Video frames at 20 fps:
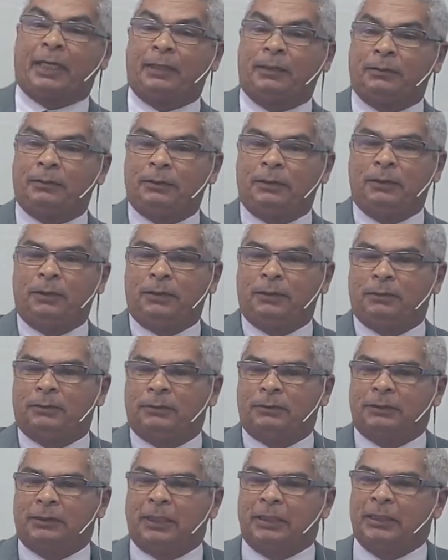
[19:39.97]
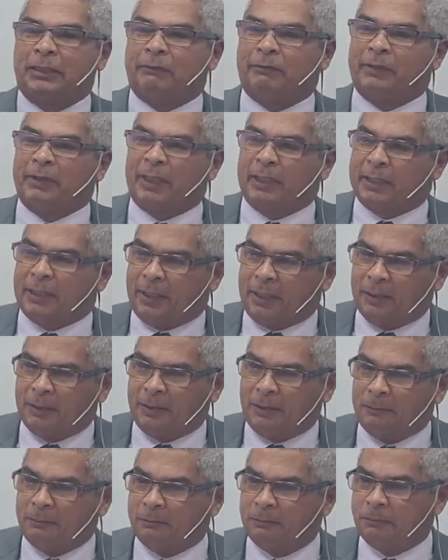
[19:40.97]
you are free
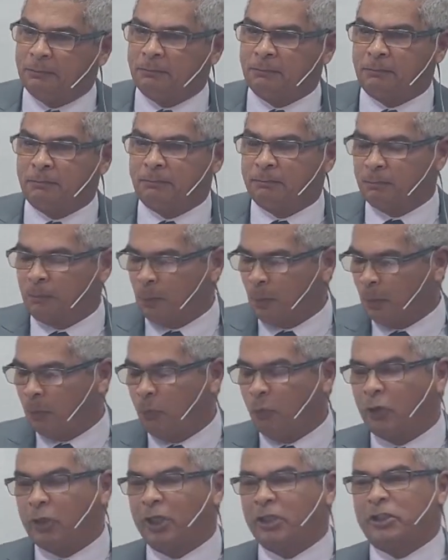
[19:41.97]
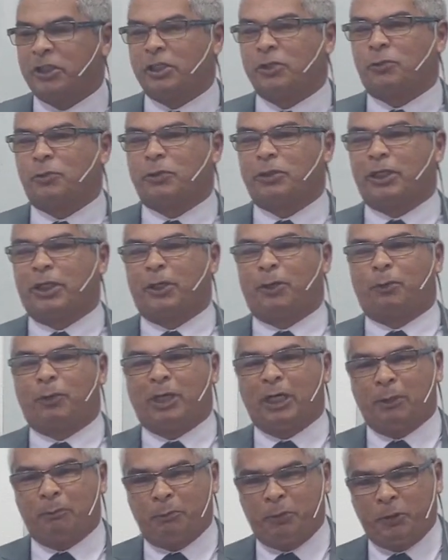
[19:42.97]
from falling.
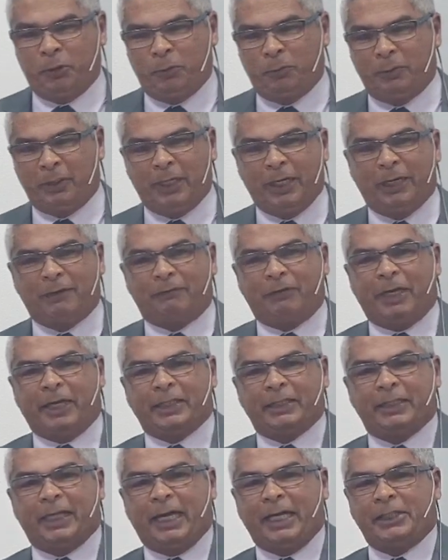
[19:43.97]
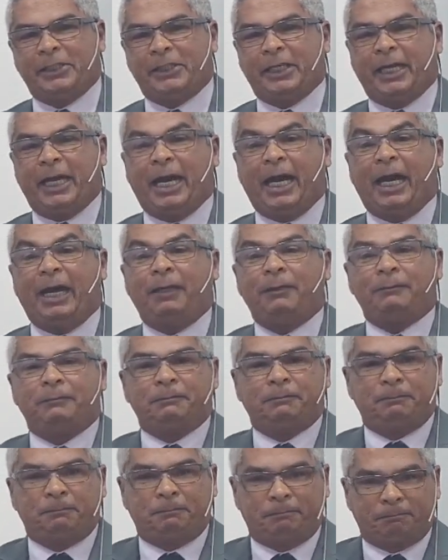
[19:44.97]
Because Jesus is the way, the truth,
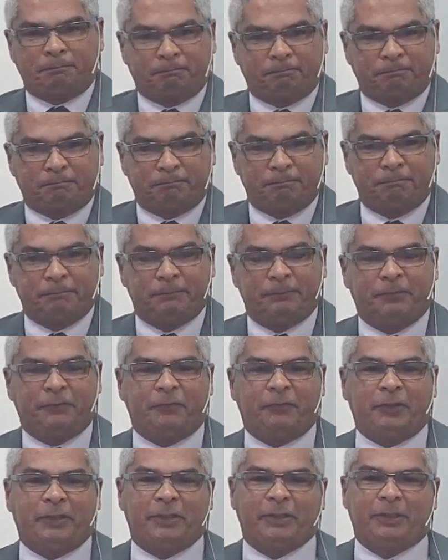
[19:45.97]
and the life.